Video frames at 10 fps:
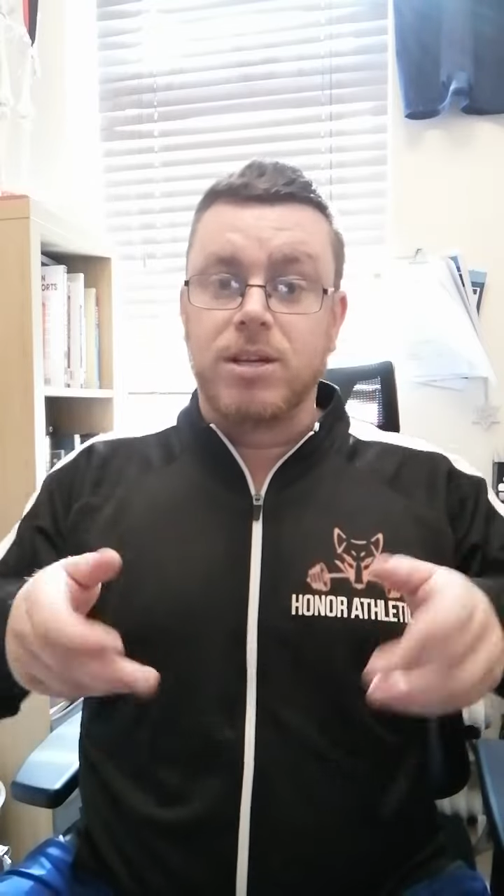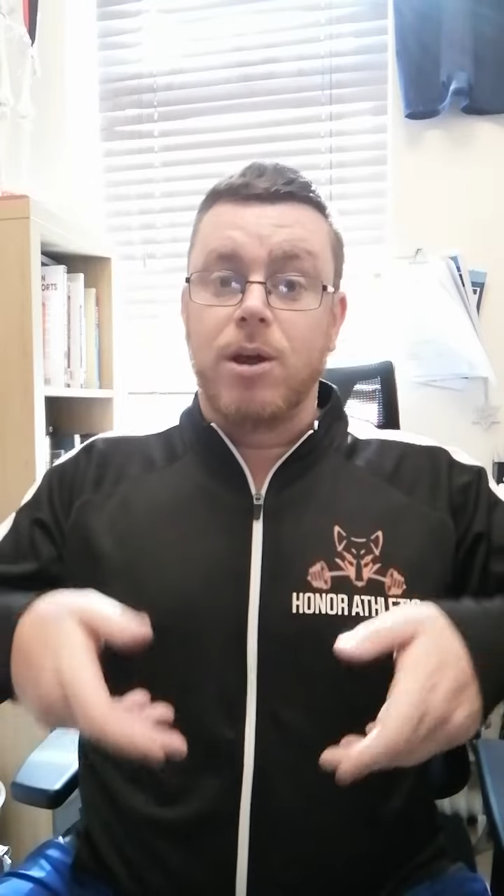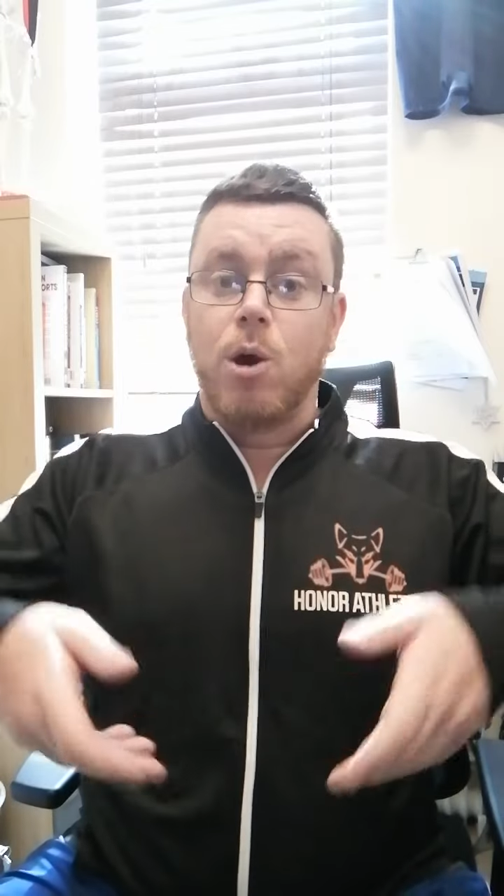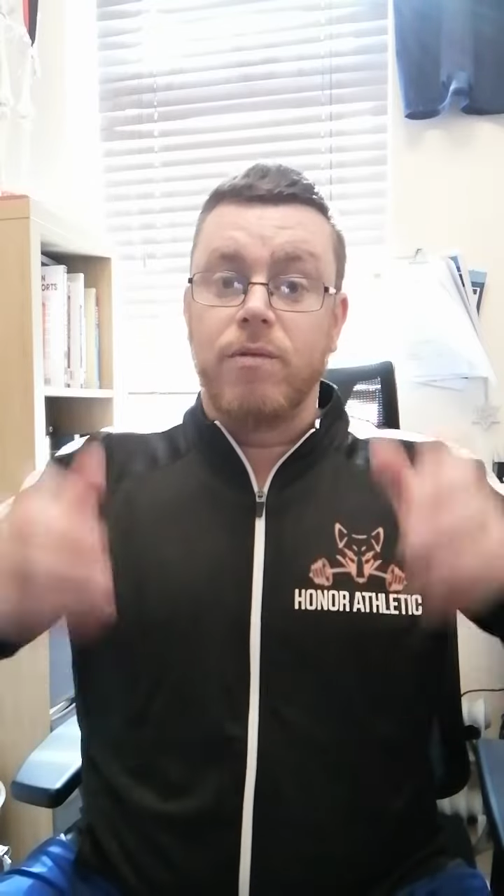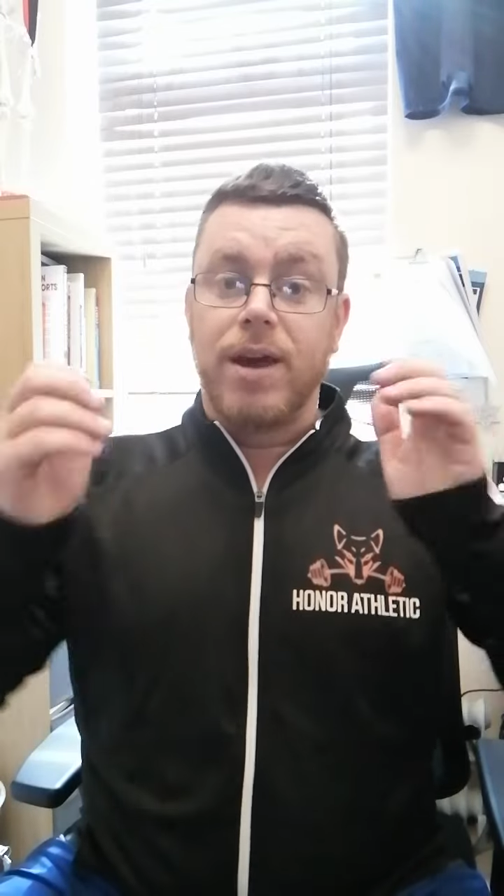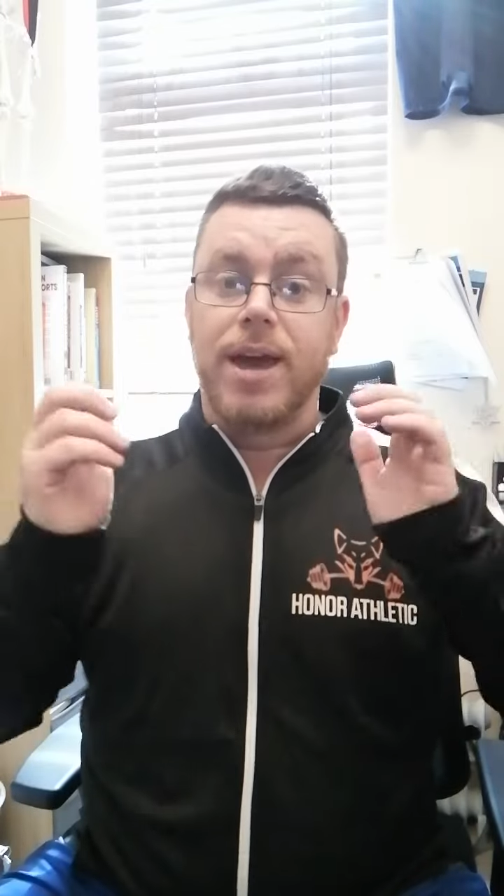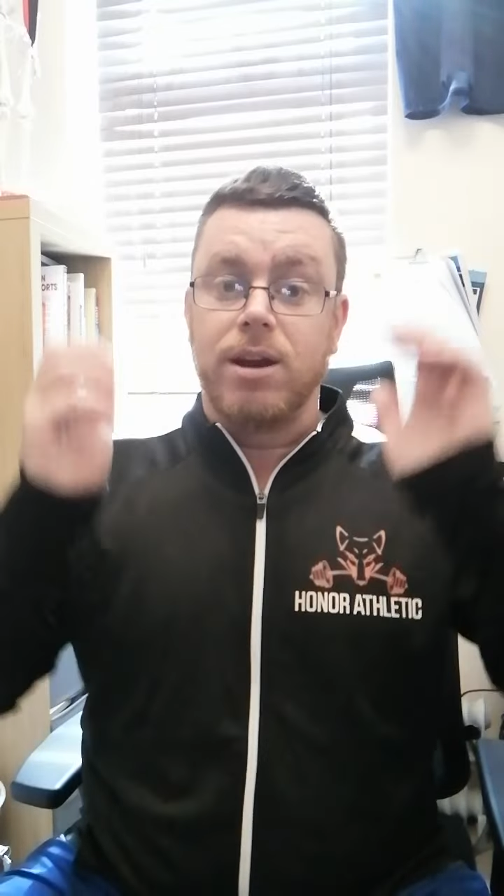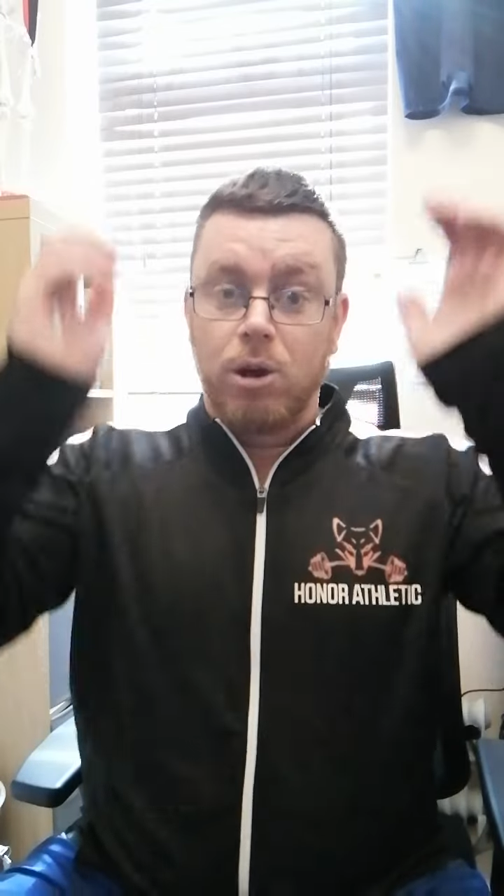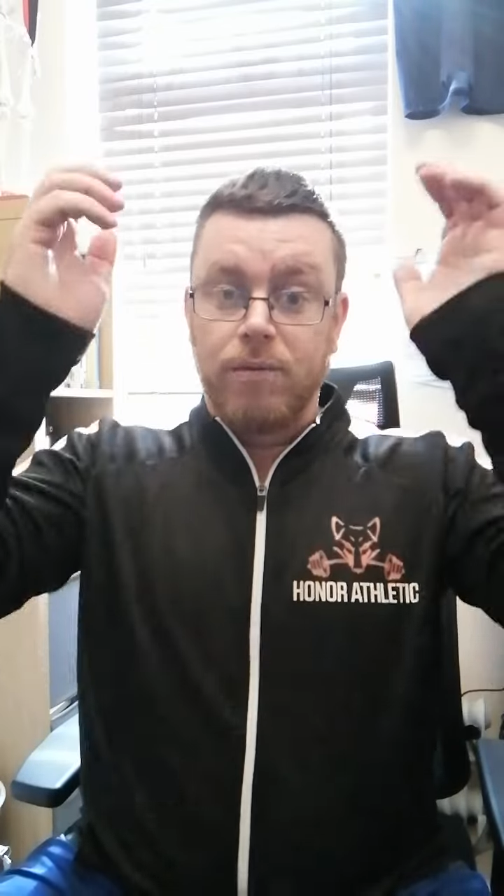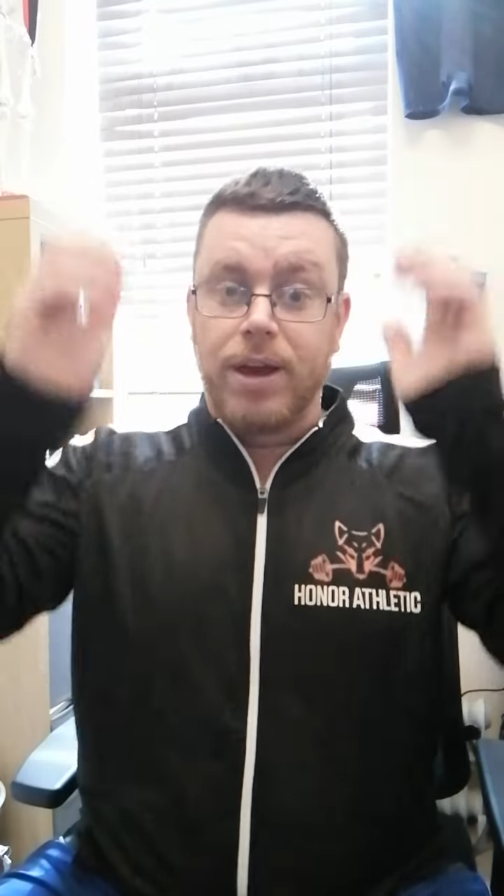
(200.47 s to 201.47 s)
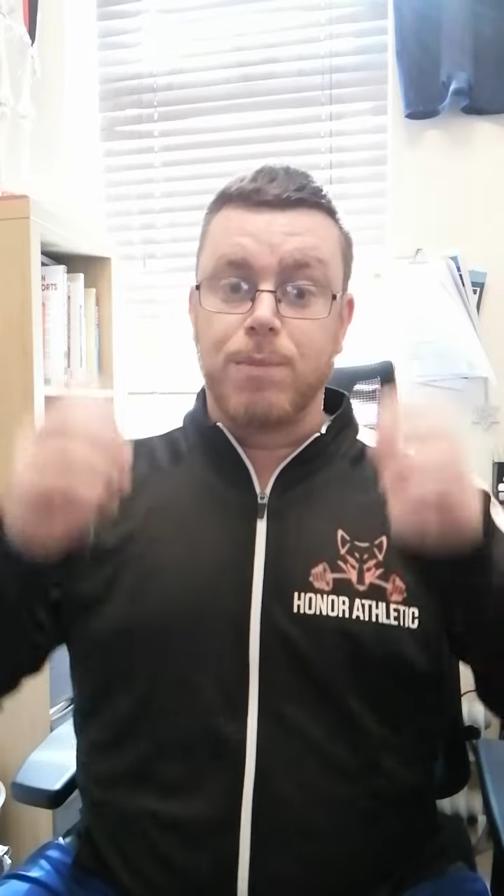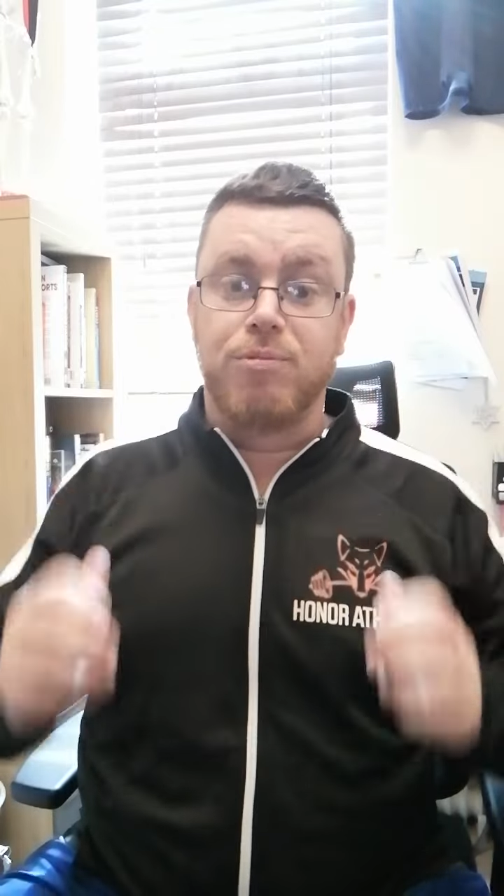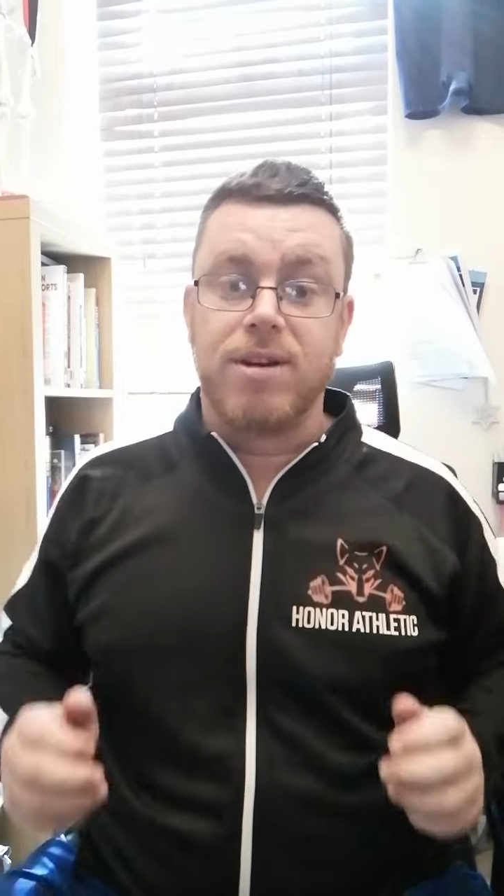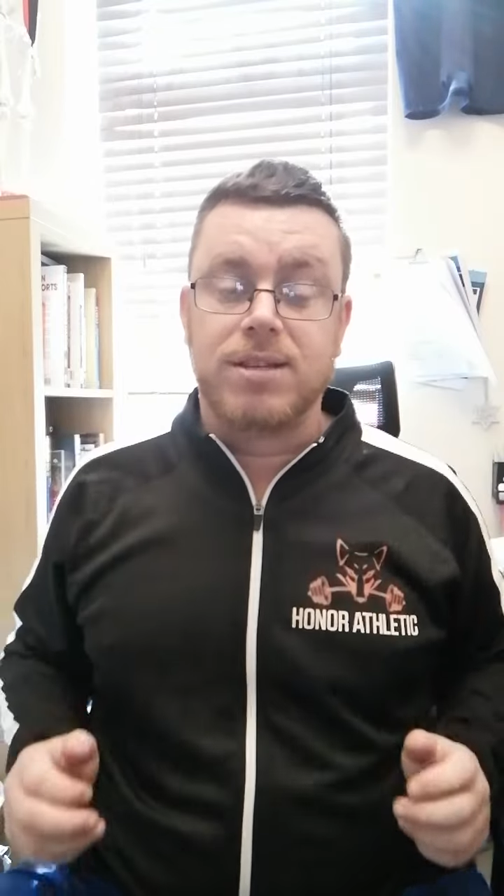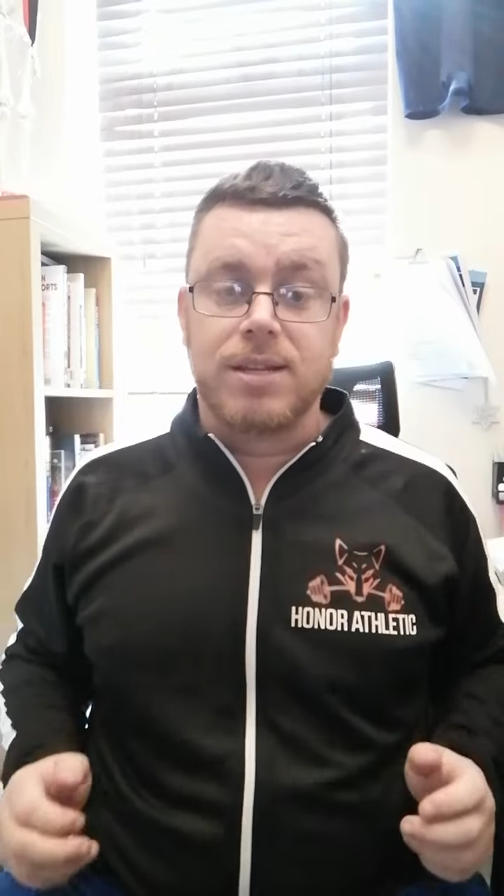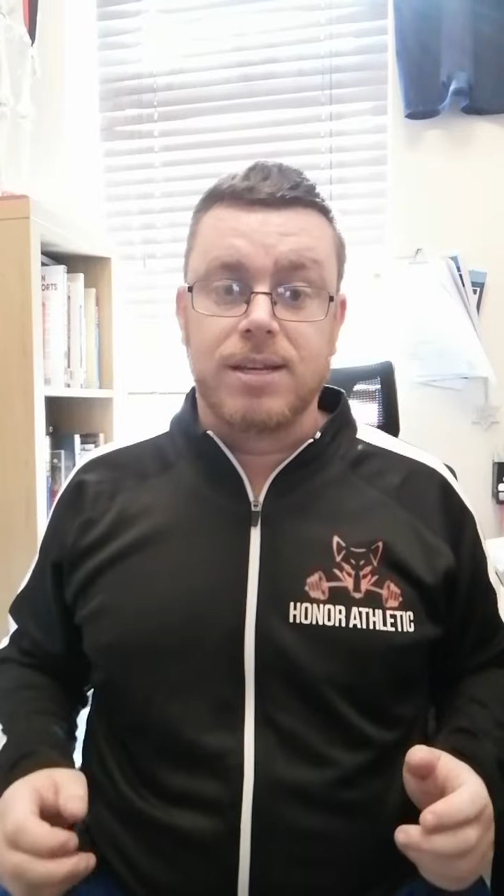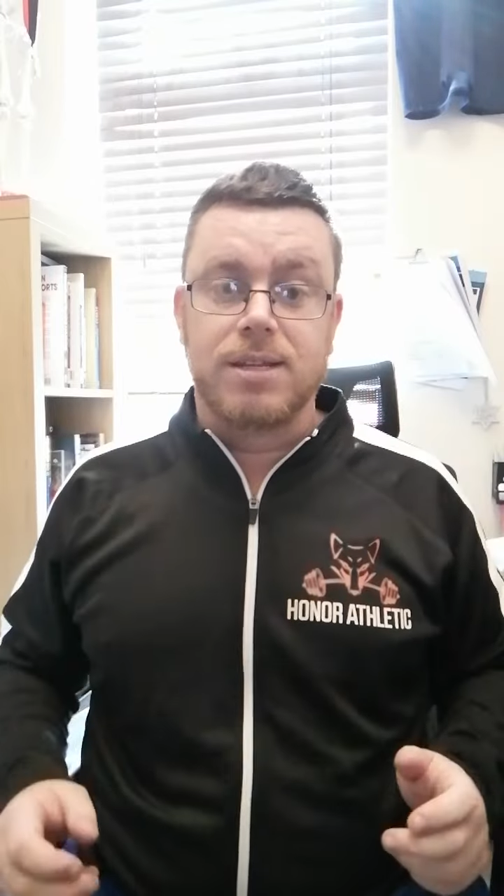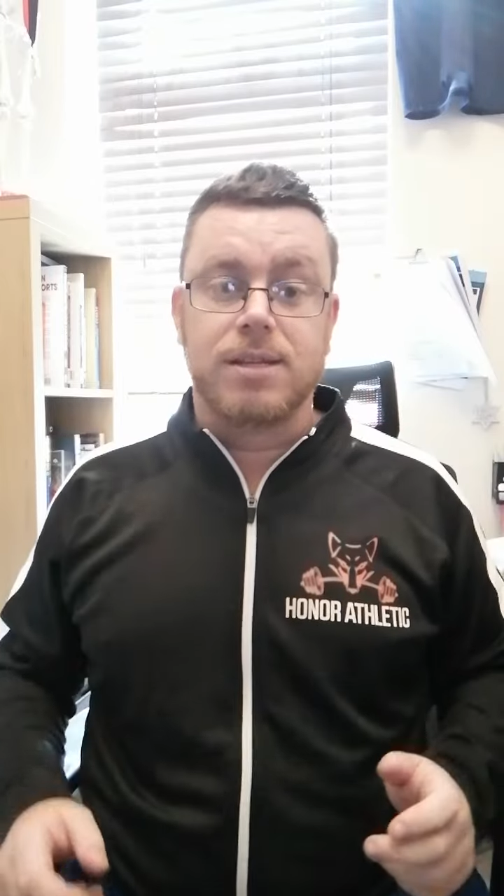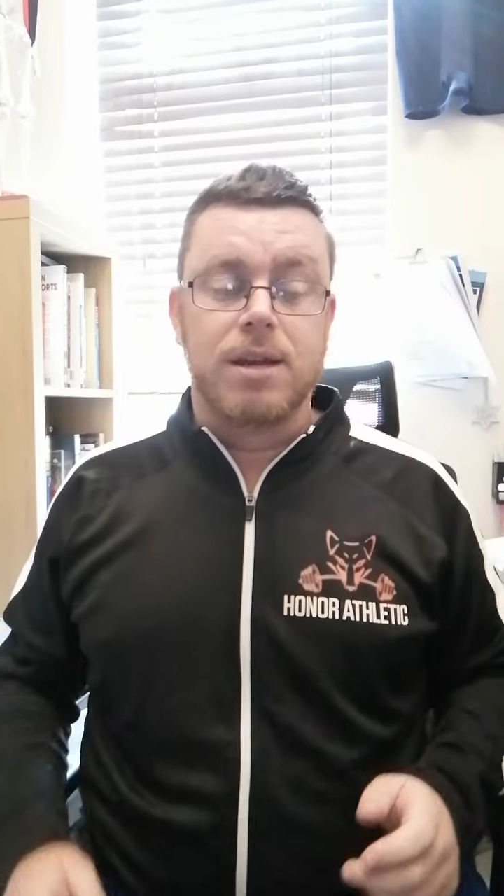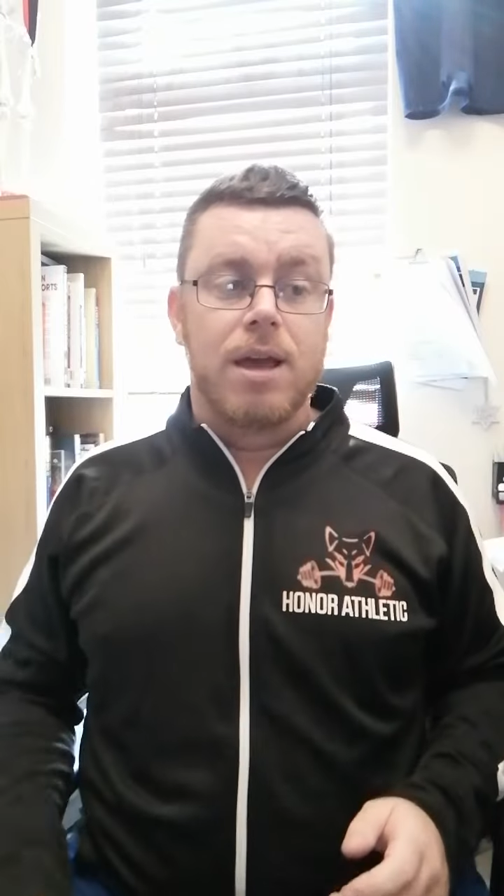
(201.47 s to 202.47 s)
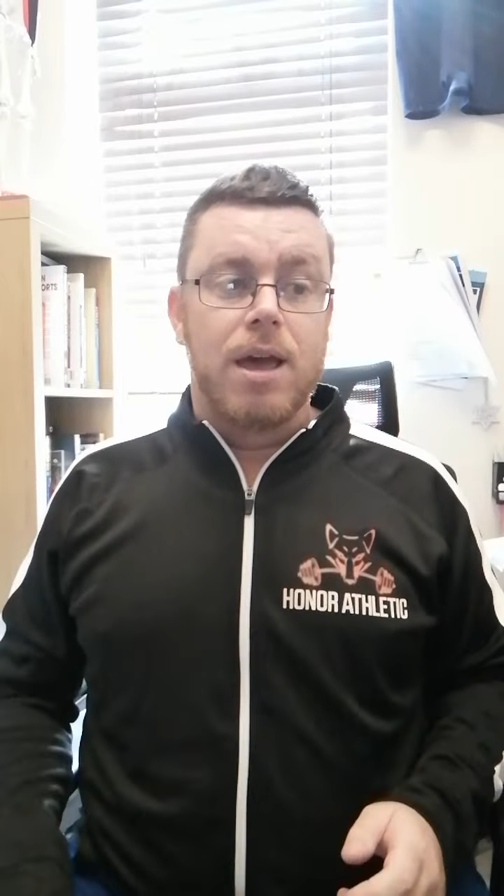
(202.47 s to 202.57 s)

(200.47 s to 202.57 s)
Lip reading: overhead presses,